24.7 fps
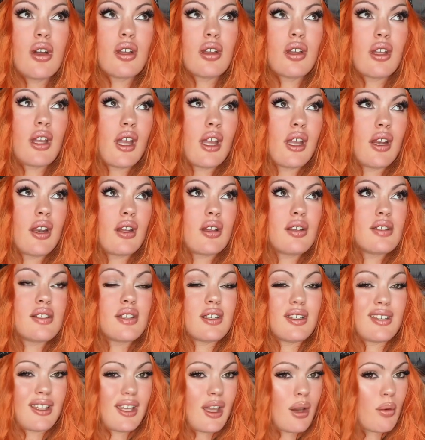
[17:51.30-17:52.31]
kind of
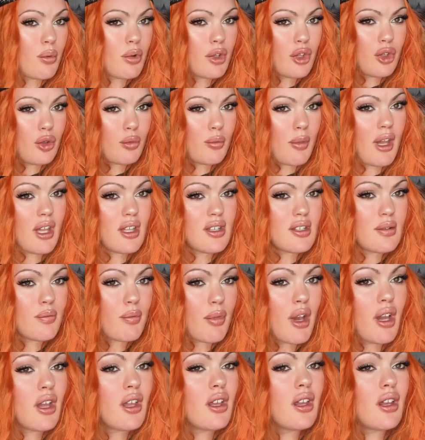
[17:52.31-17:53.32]
didn't get what you meant
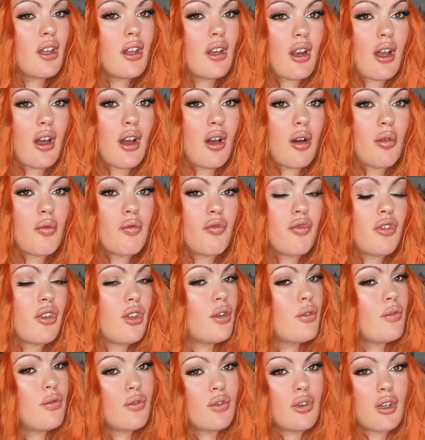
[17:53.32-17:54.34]
by it,
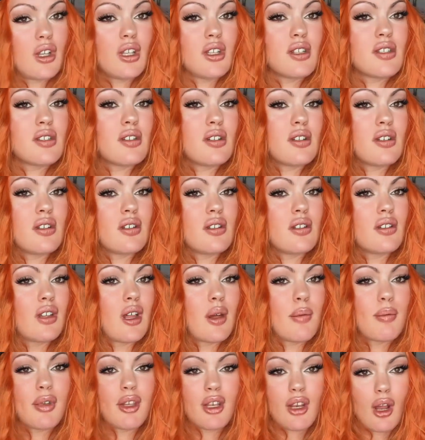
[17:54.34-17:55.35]
feel free to
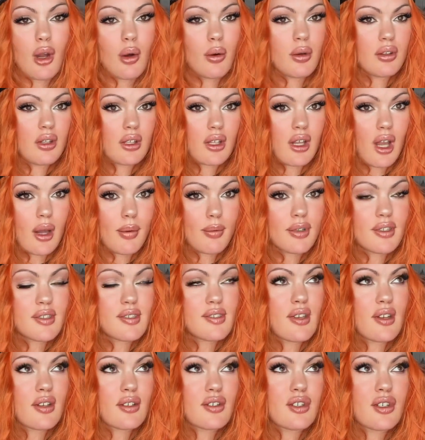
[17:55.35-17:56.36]
let me know in the comments
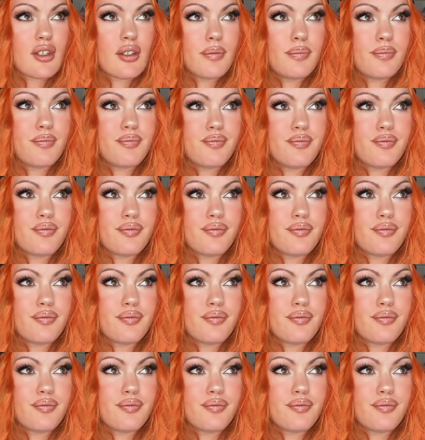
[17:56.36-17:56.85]
section.